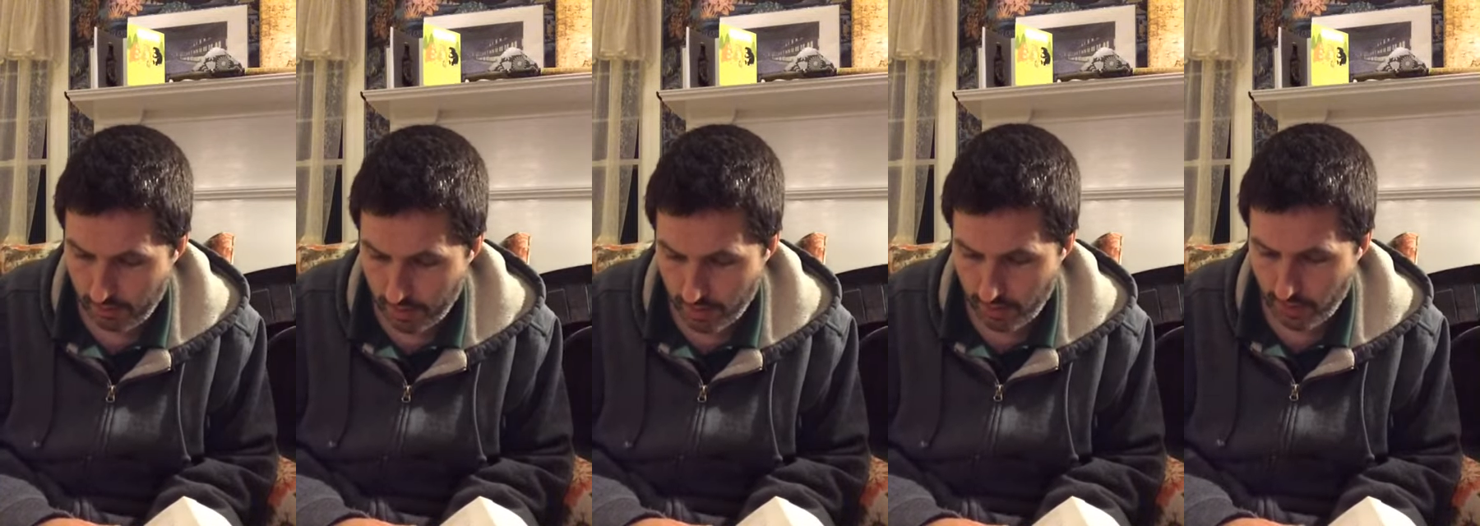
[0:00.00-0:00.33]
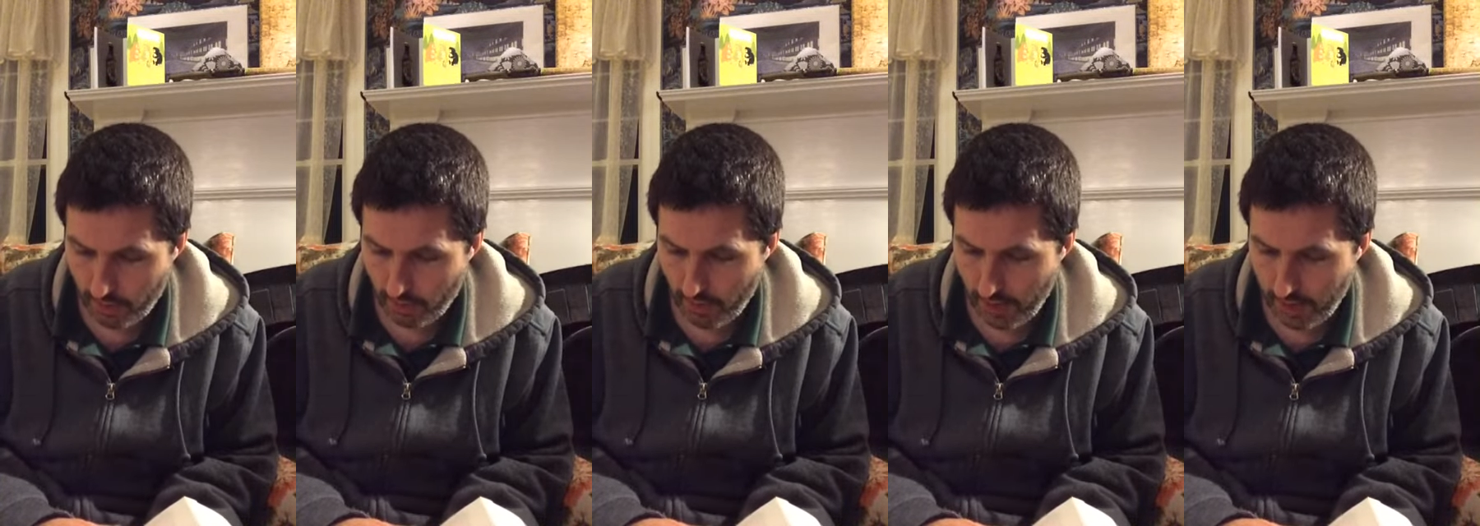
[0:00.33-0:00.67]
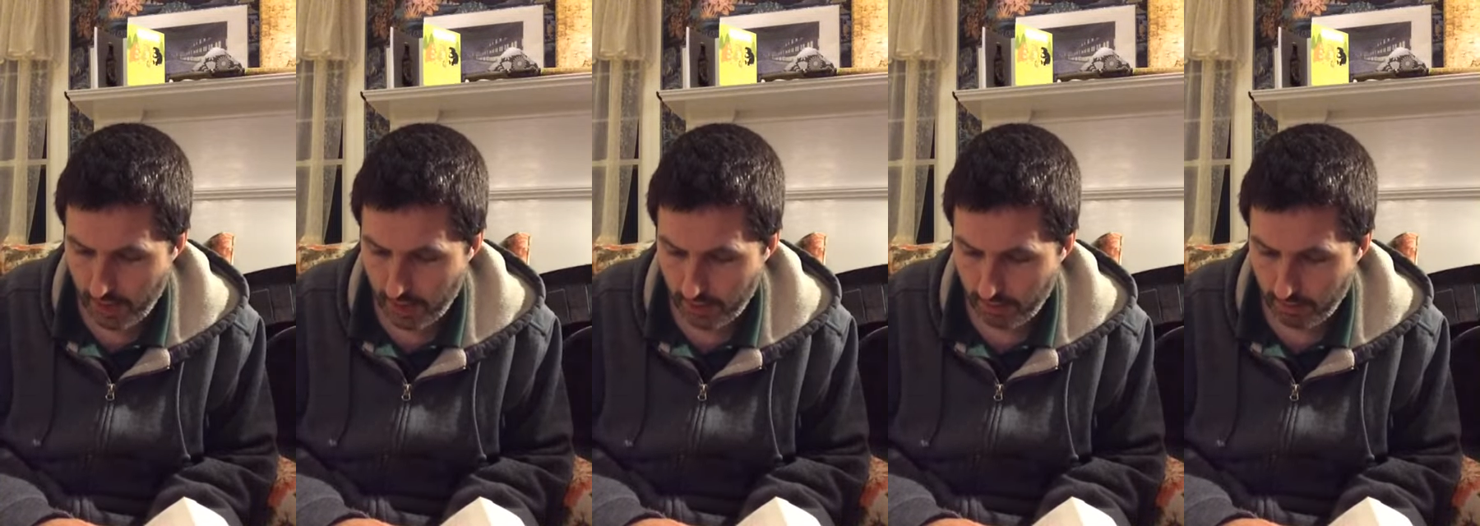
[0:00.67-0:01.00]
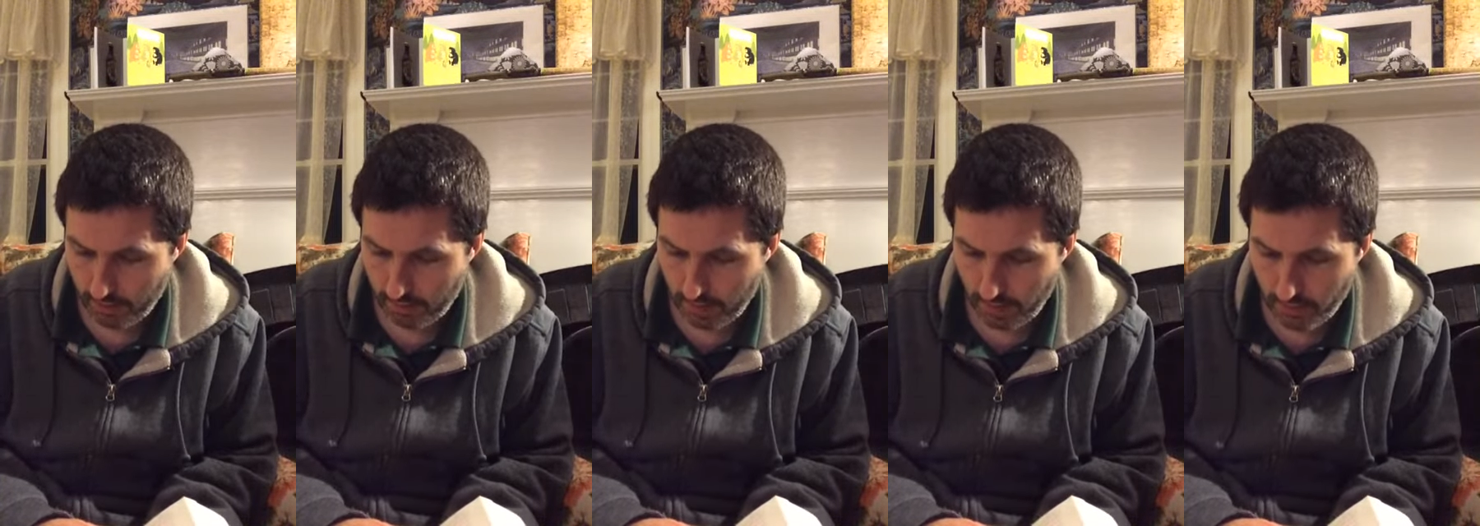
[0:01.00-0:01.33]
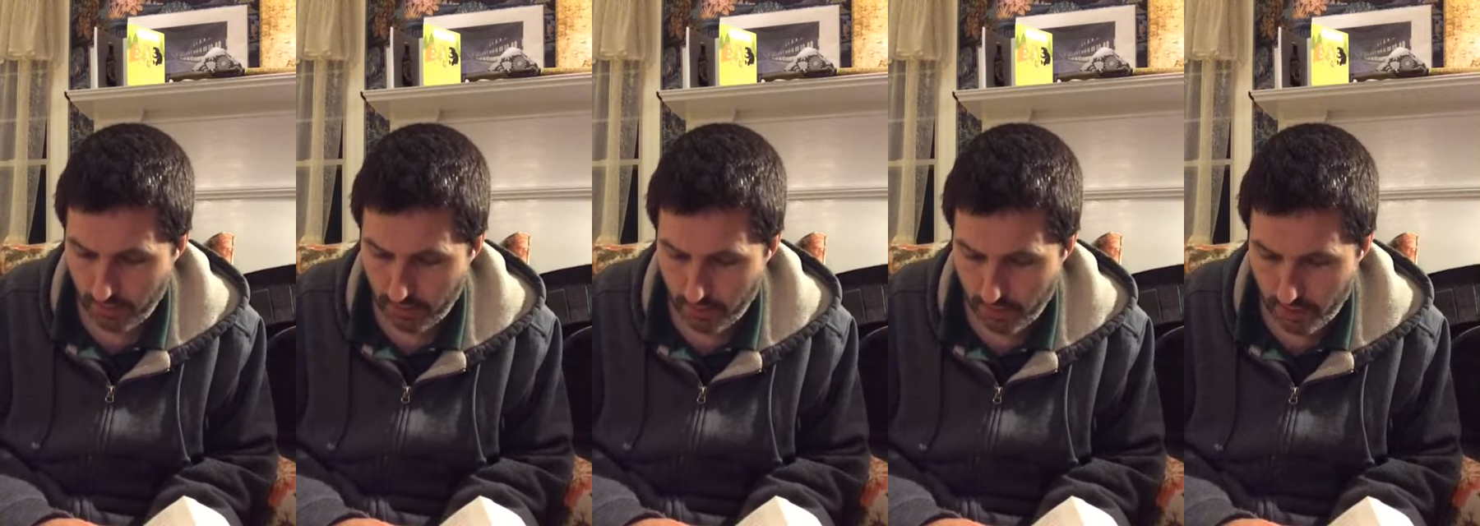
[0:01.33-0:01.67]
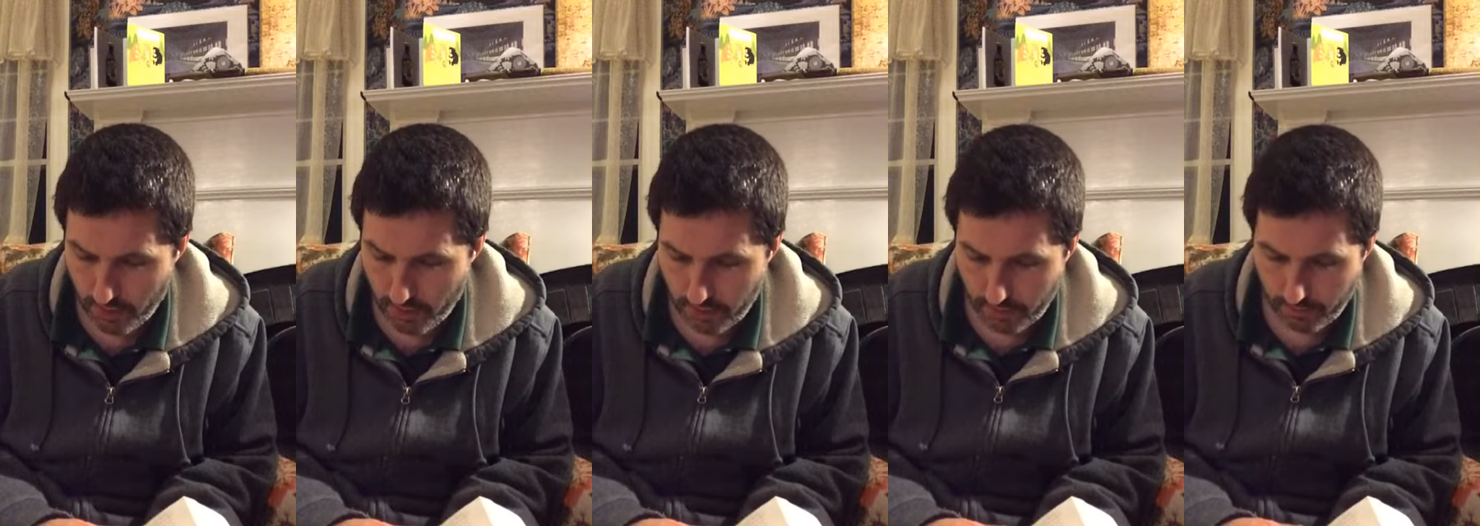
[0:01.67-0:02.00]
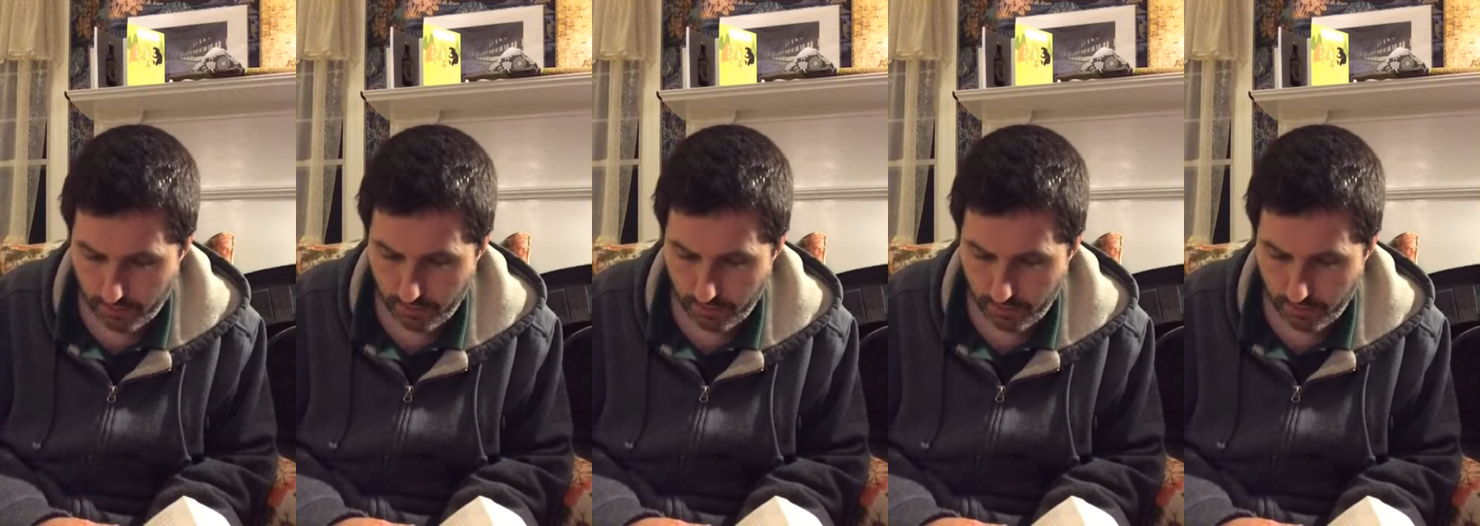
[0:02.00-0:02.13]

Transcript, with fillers: Not sure why. I love the food.